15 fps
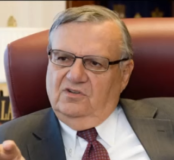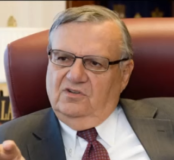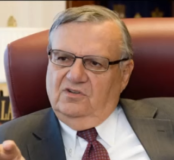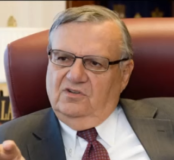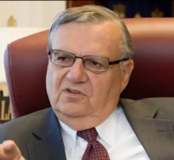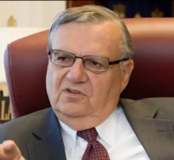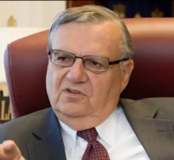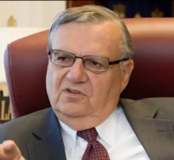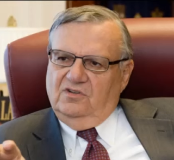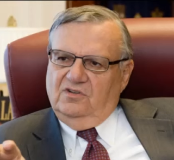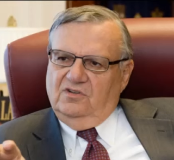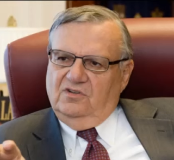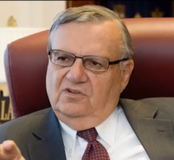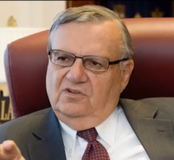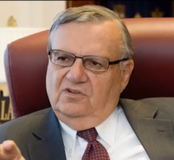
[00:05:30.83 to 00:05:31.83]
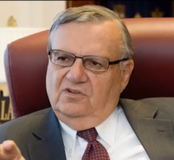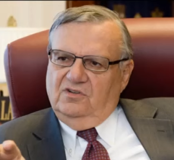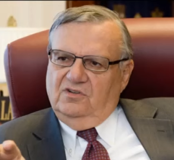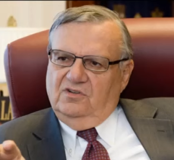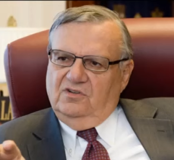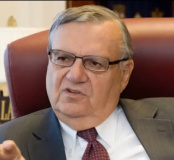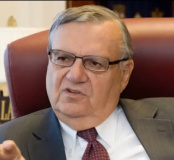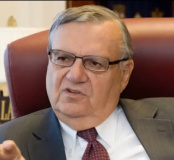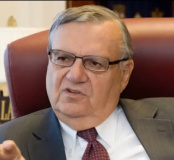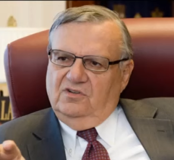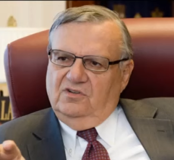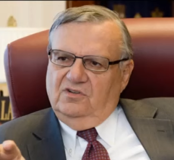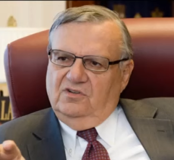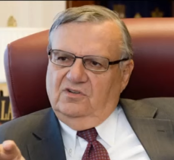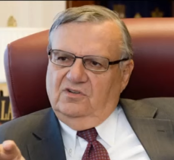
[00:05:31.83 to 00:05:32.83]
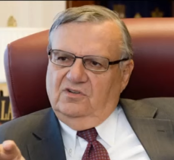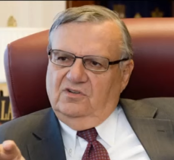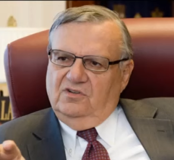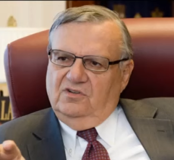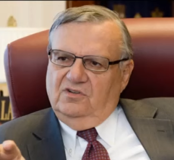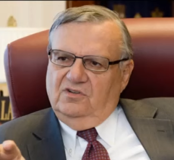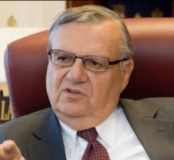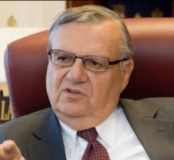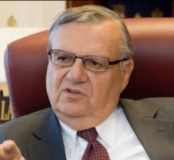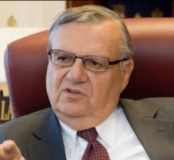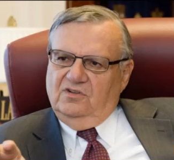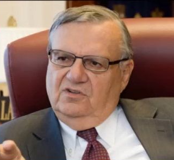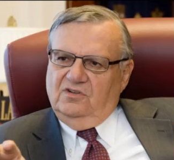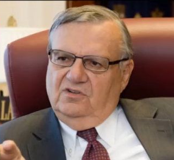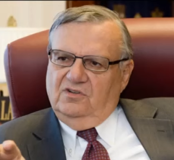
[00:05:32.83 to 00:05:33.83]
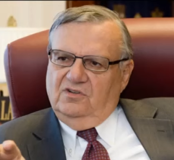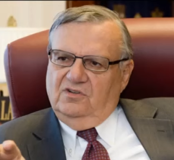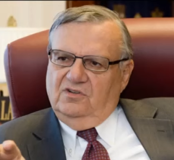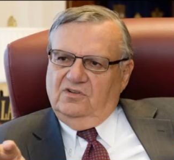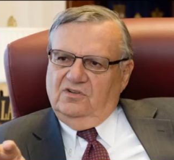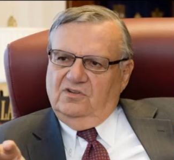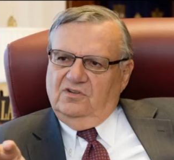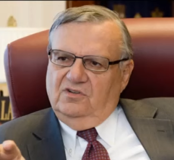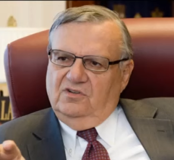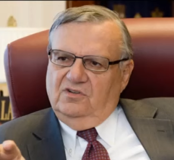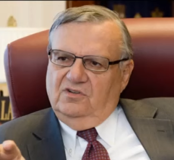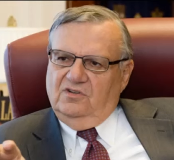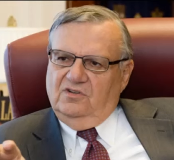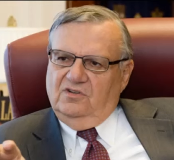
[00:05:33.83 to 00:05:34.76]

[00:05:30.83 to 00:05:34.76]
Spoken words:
[no speech]